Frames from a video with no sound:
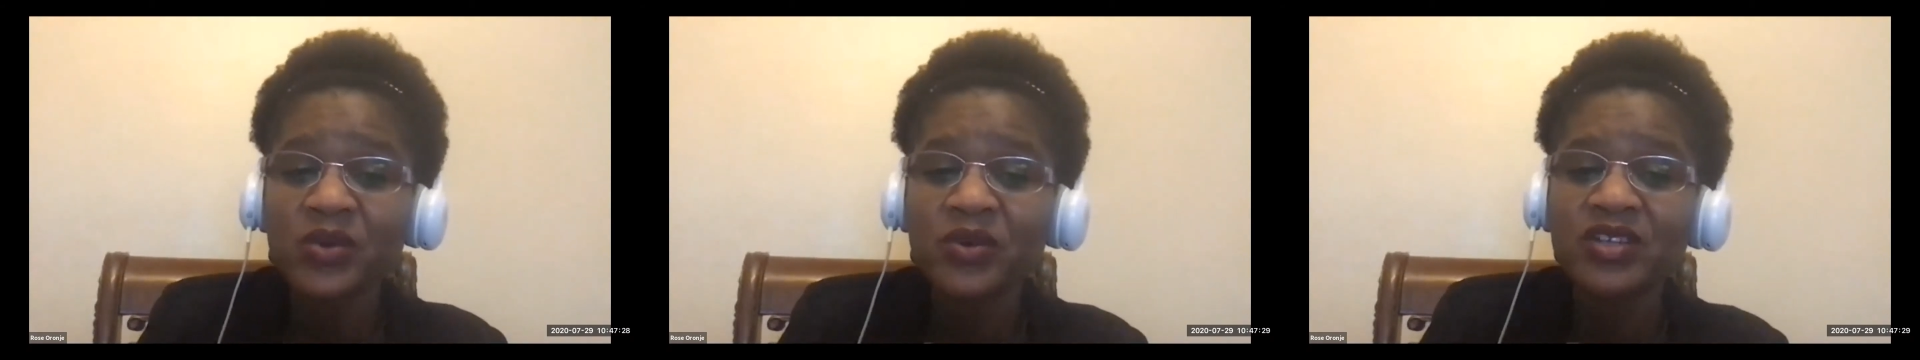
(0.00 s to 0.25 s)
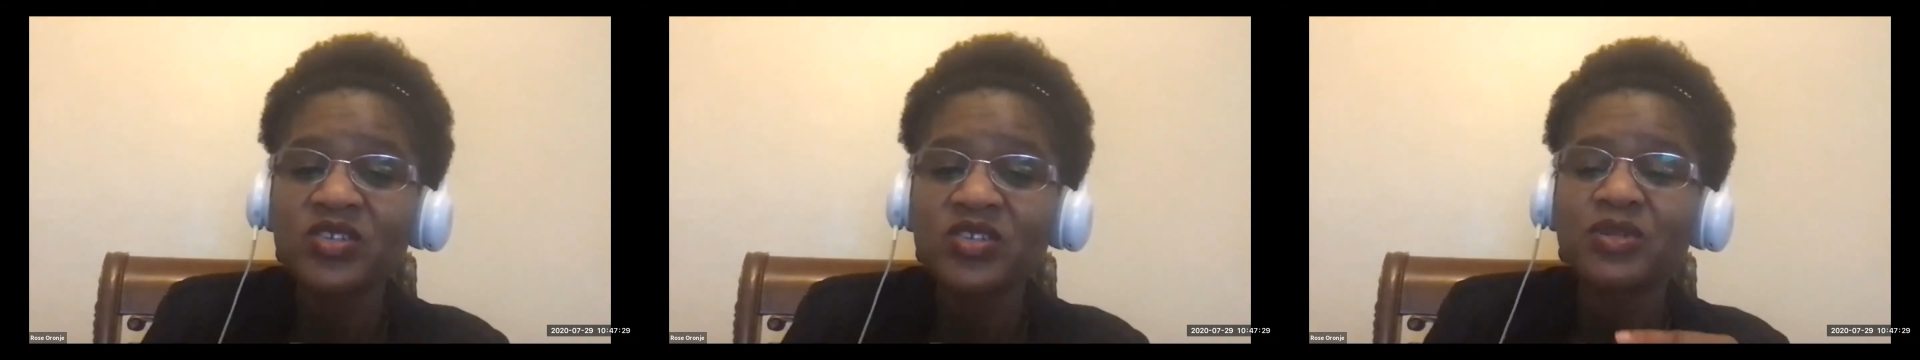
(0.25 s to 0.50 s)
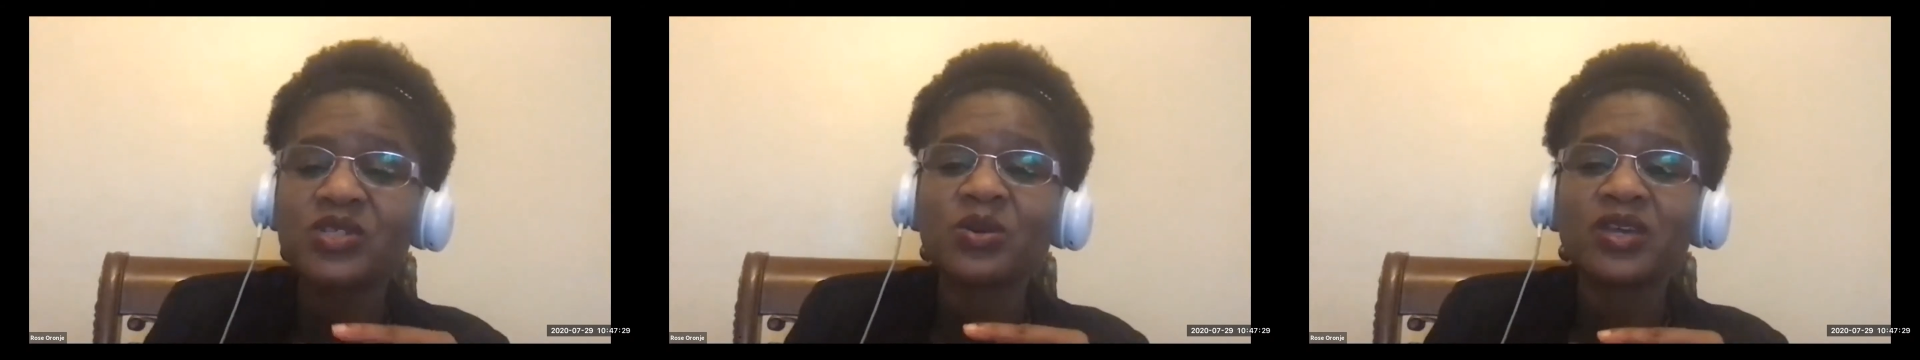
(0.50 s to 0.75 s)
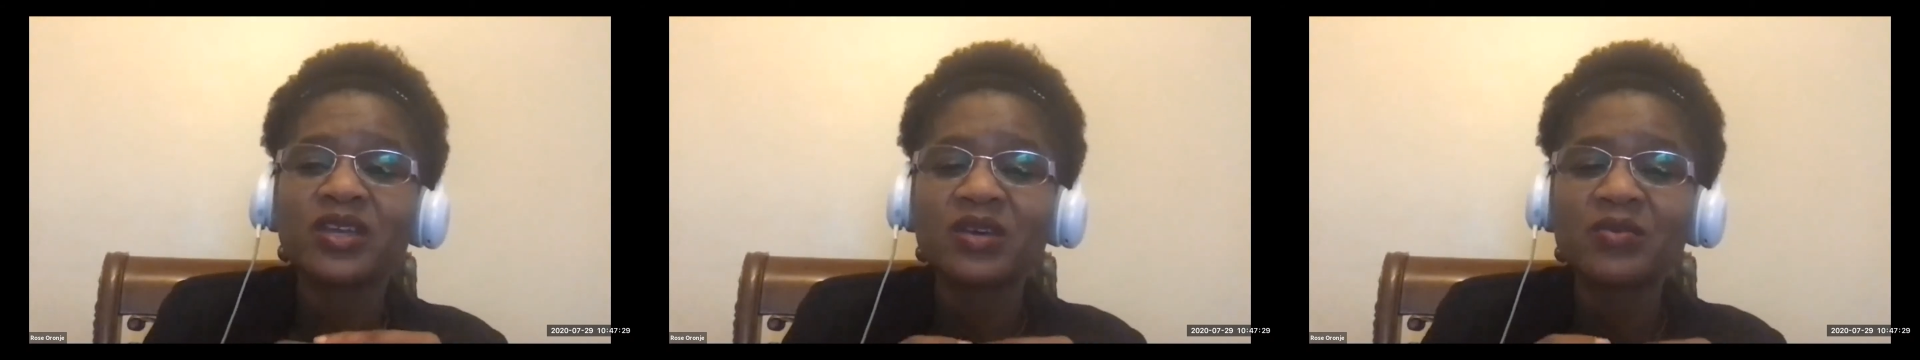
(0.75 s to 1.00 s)
are going to be
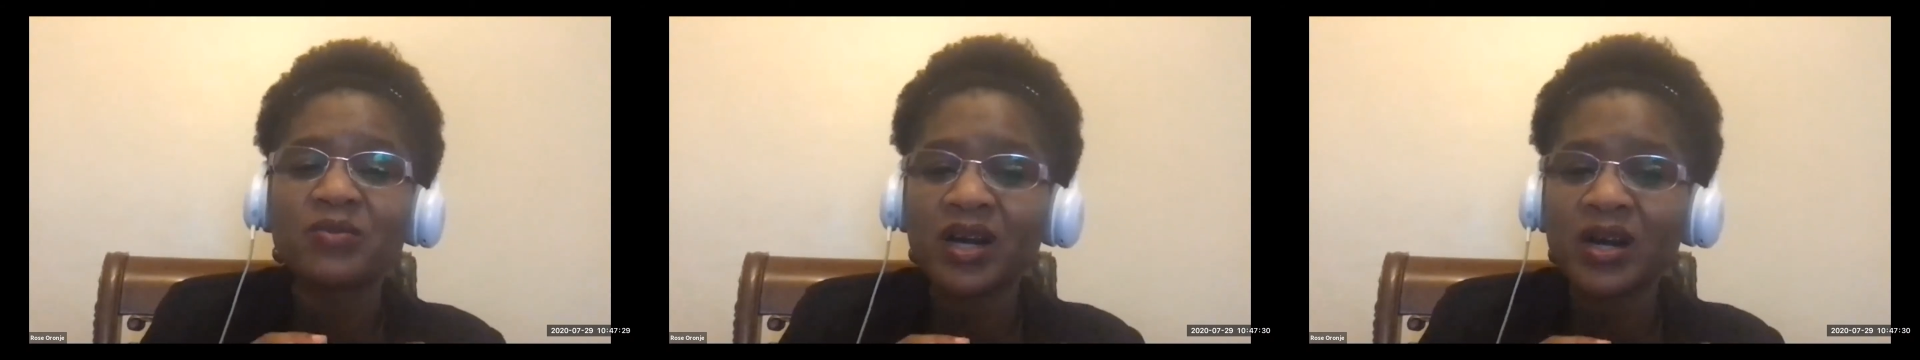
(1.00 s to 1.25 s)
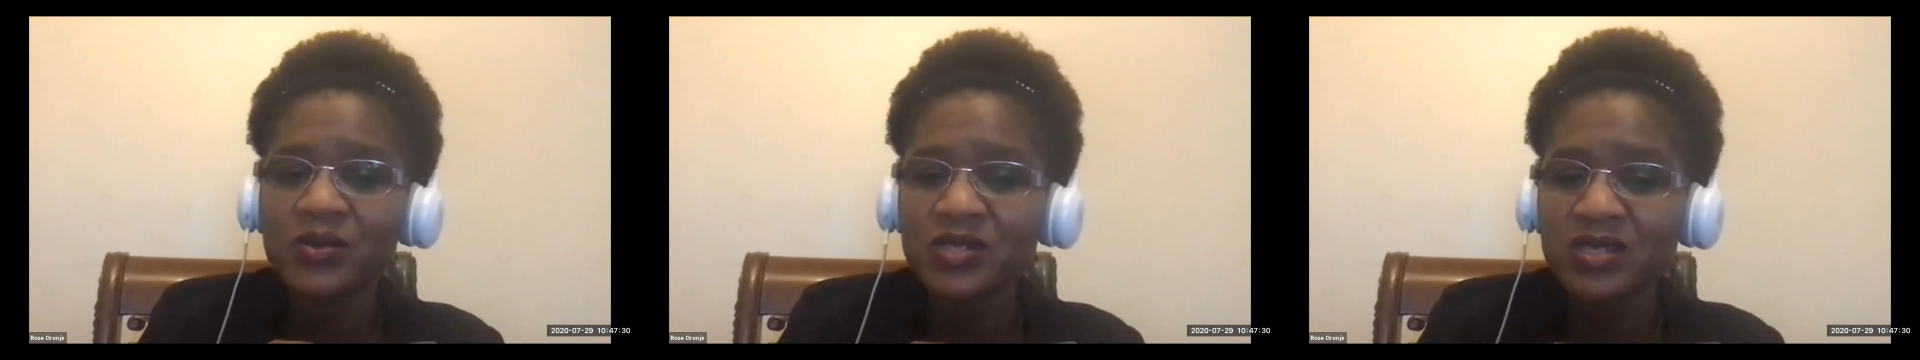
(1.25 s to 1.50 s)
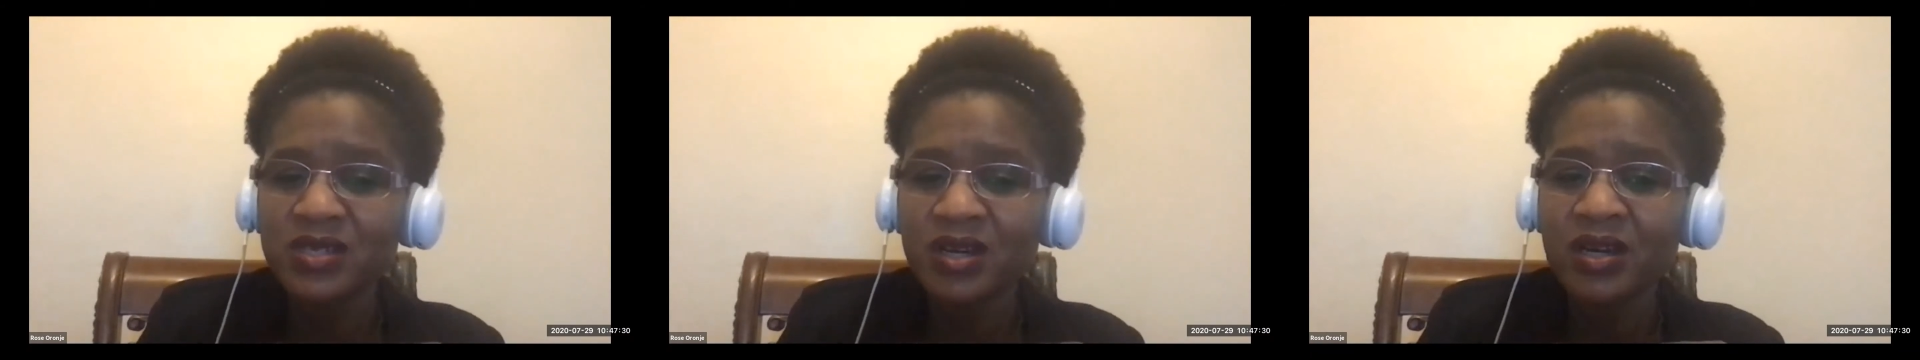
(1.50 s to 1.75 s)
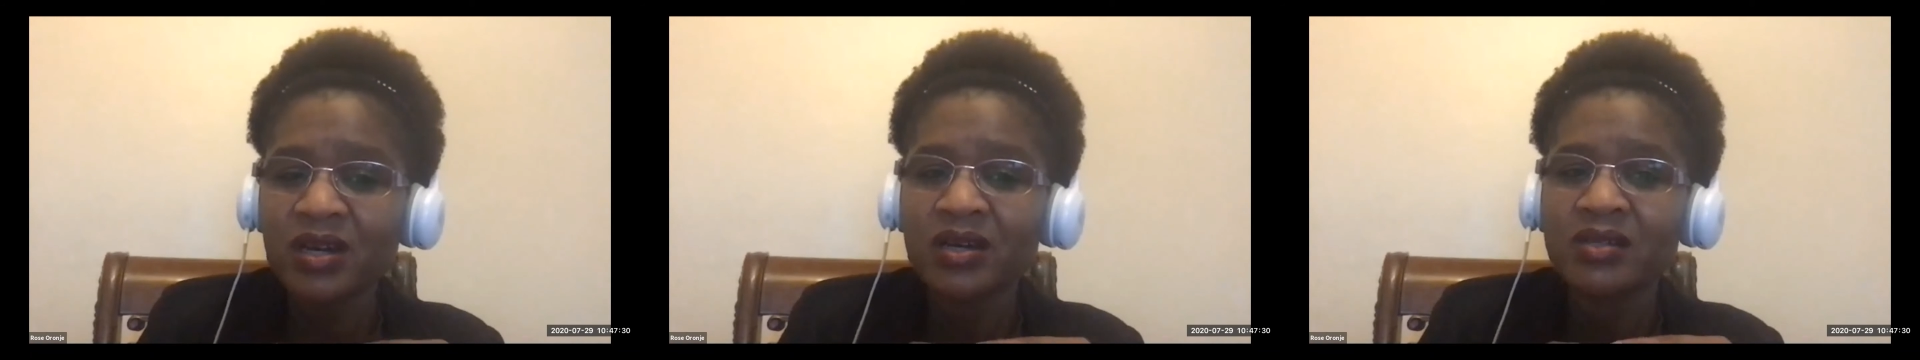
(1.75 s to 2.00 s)
talking about,
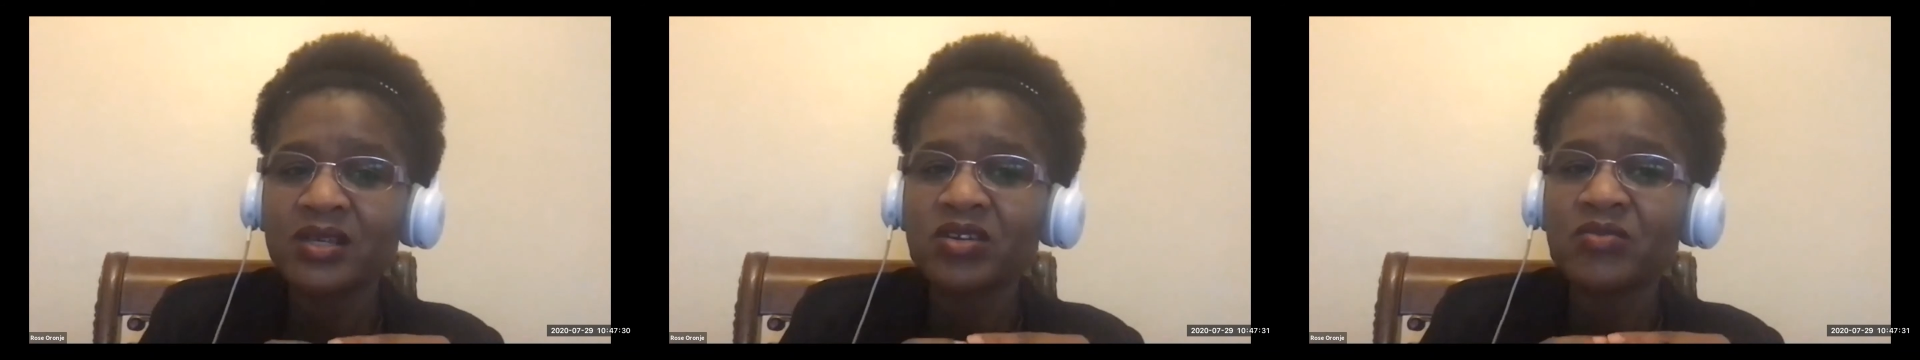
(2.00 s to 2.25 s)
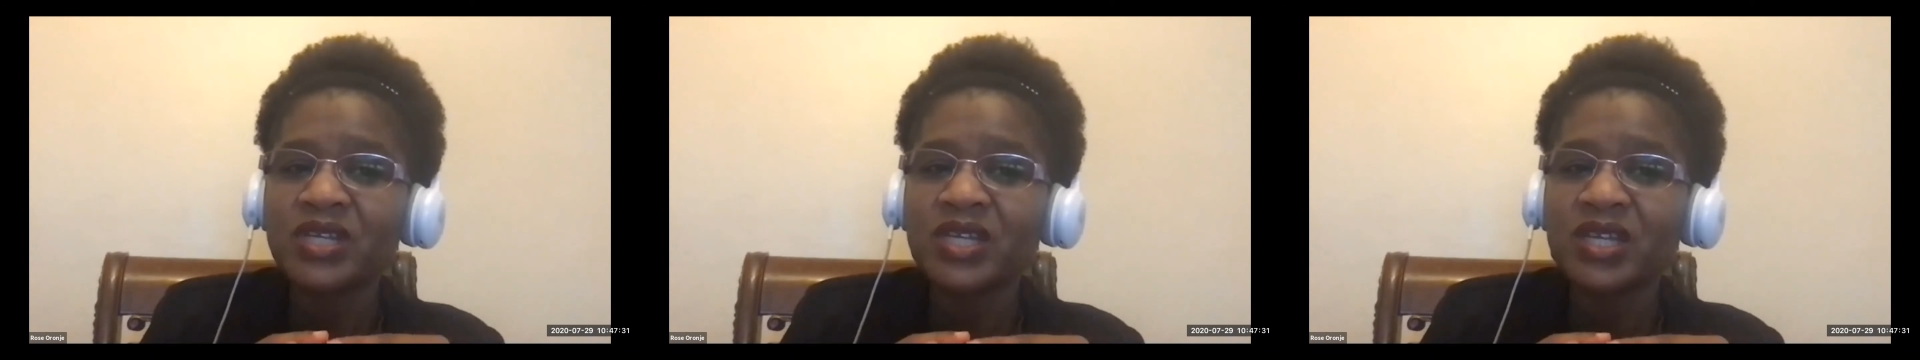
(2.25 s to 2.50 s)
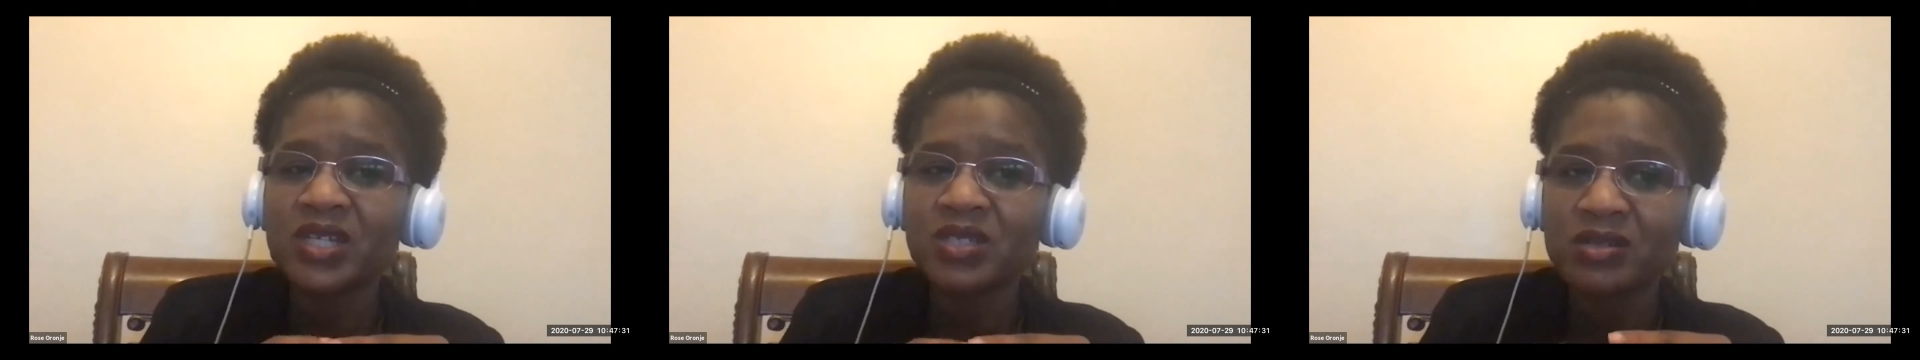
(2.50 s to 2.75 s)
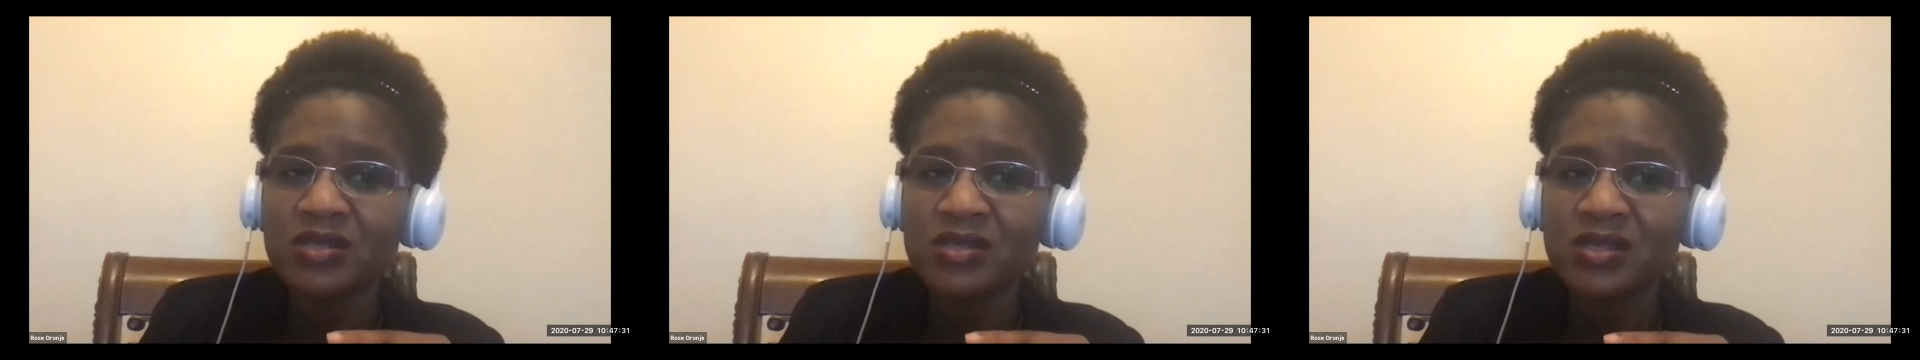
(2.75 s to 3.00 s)
the
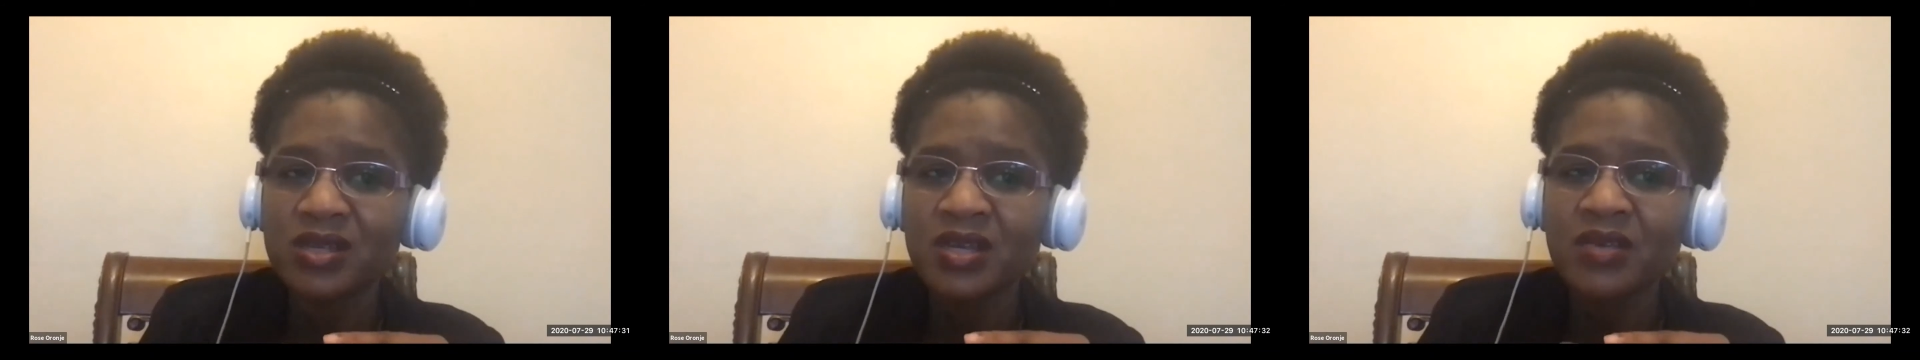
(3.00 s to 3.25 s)
communications,